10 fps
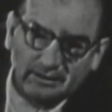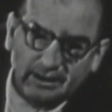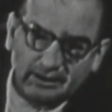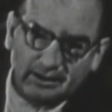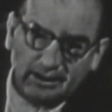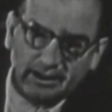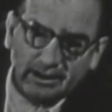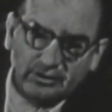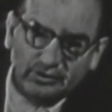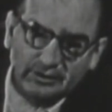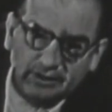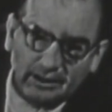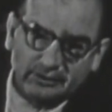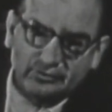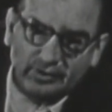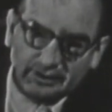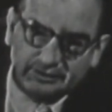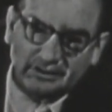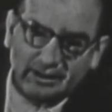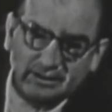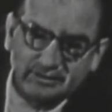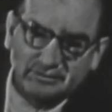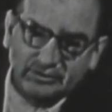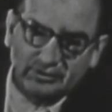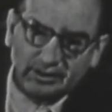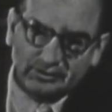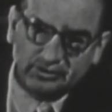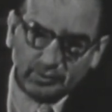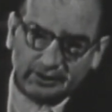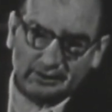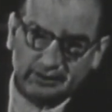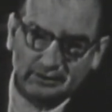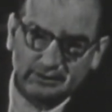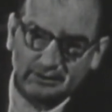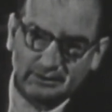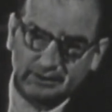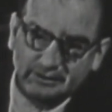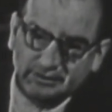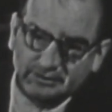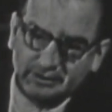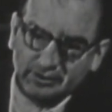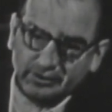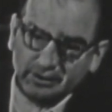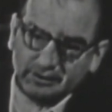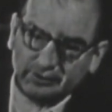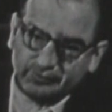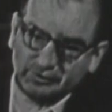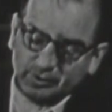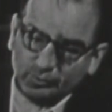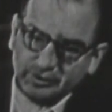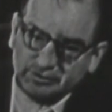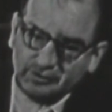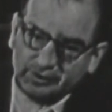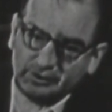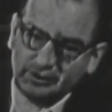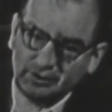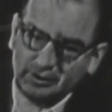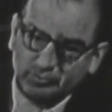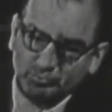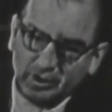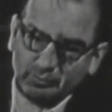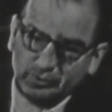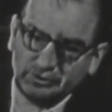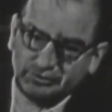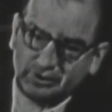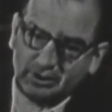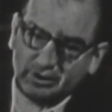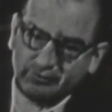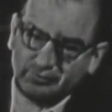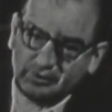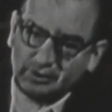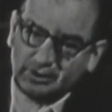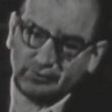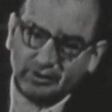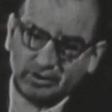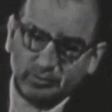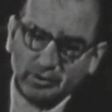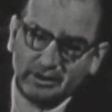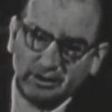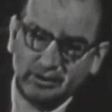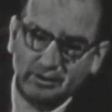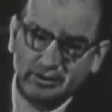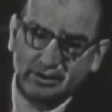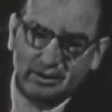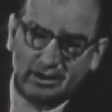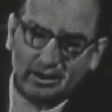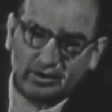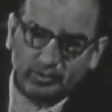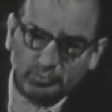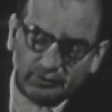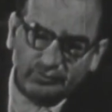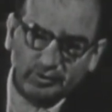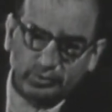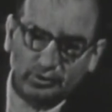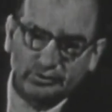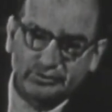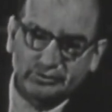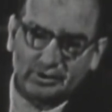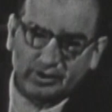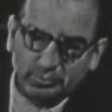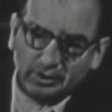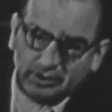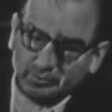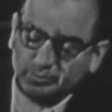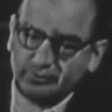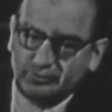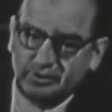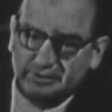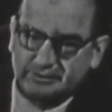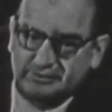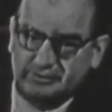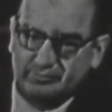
that I could not criticize the Gillette Committee. It's this theory that for some reason or other, members of a committee are above reproach, are above criticism.